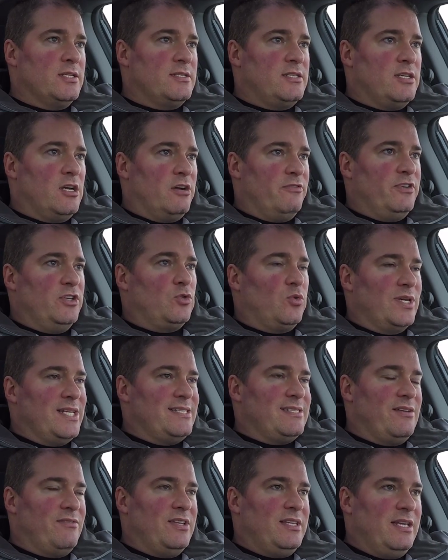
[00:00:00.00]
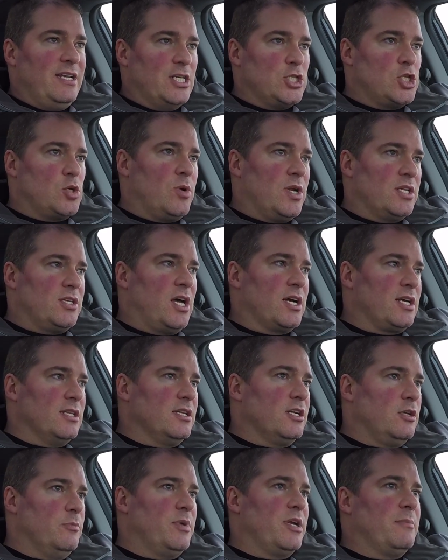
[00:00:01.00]
CRV 2017, I just want to talk a
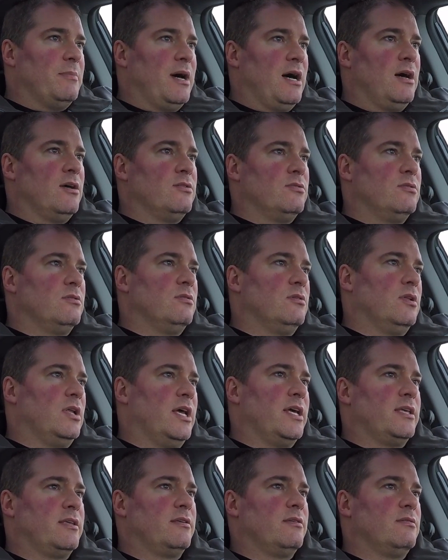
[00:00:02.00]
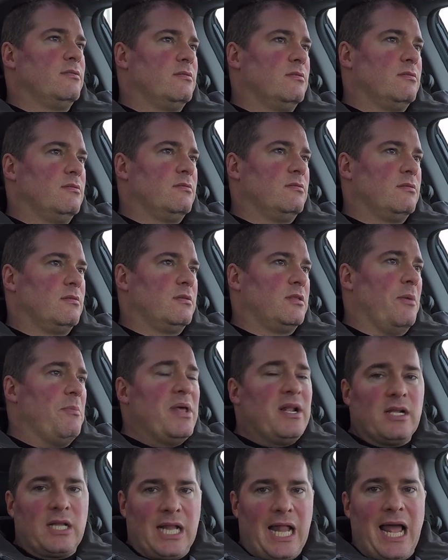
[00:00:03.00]
little bit about like the
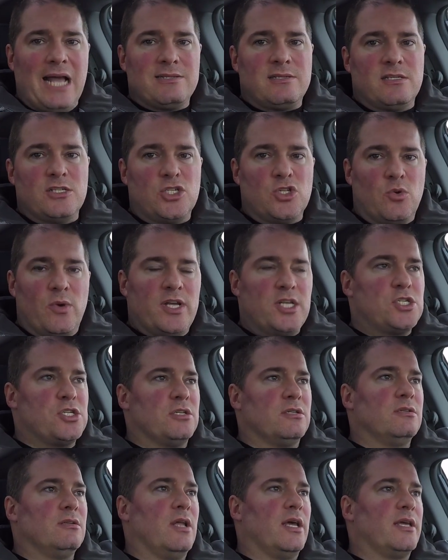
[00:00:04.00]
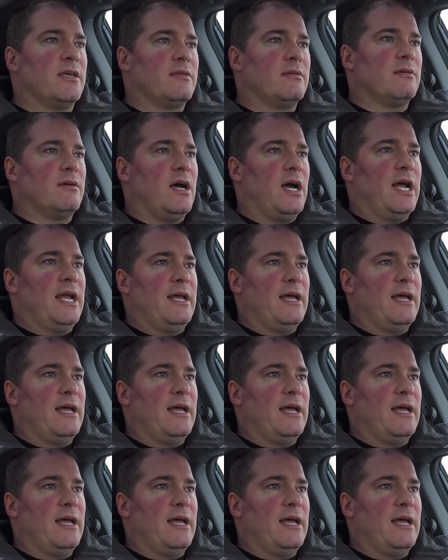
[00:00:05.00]
middle class situation. Like I